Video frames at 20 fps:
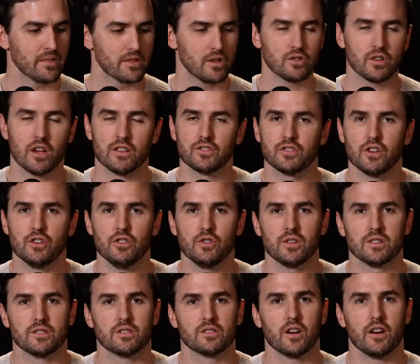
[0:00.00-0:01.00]
There's also, you
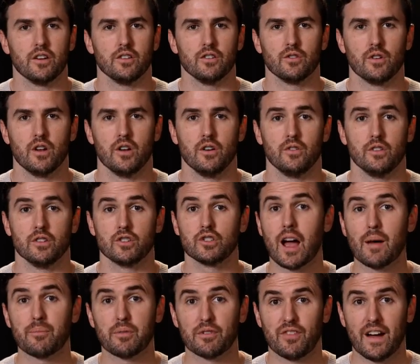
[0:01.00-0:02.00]
could start your own
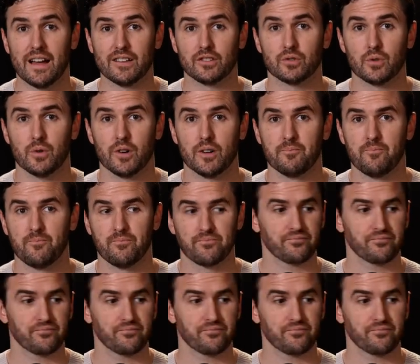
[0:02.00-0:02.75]
Shopify store.